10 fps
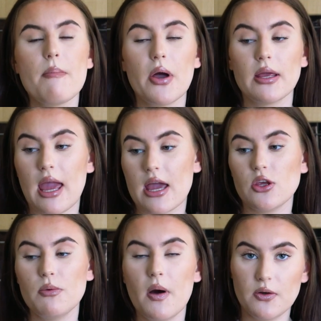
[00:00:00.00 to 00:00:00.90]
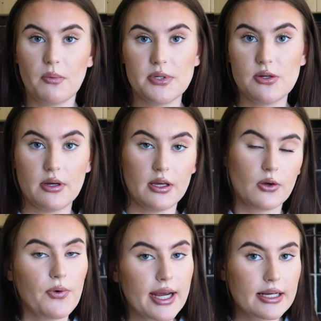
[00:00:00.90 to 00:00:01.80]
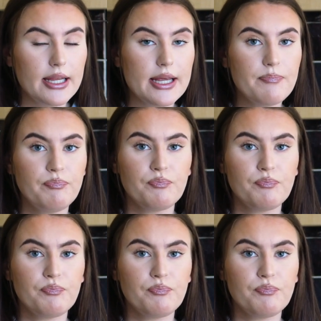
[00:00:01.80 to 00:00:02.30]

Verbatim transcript: But yeah, you might not be doing it correctly,